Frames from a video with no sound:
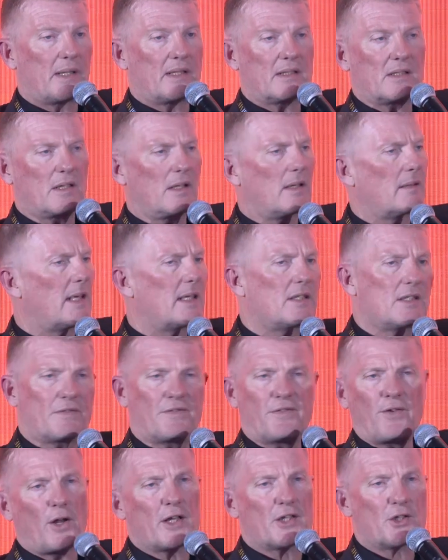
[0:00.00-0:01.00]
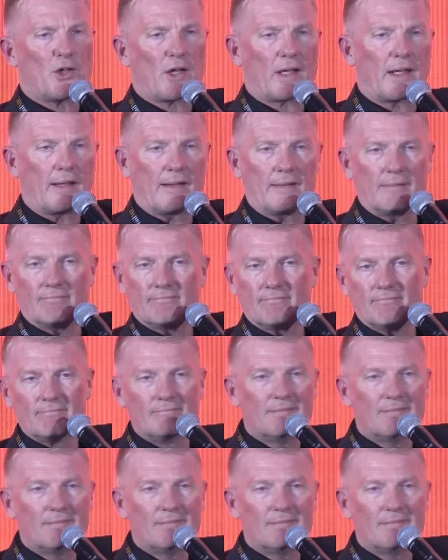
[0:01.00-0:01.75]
It's a fried chicken